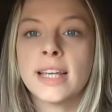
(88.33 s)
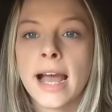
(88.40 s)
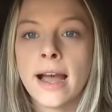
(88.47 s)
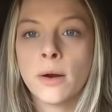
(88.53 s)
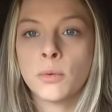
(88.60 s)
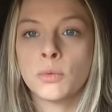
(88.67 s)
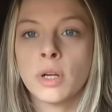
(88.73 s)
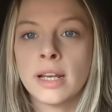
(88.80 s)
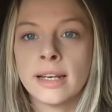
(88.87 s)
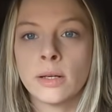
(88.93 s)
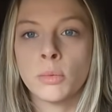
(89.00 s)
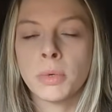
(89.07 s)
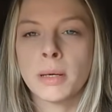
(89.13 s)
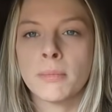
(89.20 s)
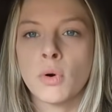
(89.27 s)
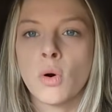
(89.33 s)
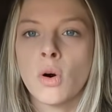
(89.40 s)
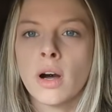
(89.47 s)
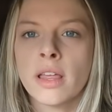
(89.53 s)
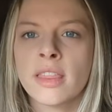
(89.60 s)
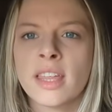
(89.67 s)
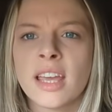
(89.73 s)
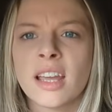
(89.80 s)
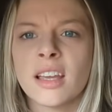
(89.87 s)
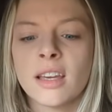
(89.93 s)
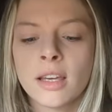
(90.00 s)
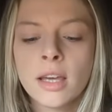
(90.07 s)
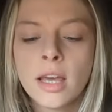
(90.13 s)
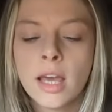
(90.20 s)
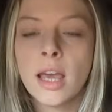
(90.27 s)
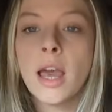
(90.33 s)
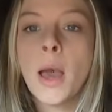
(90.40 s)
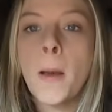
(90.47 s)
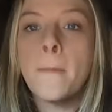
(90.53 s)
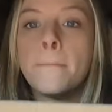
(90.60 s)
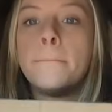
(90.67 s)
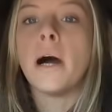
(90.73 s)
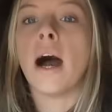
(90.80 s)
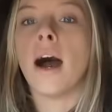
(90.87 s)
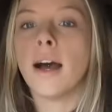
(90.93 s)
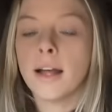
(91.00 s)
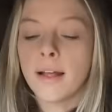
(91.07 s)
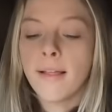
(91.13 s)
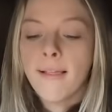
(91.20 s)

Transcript: down a little bit more, I think. But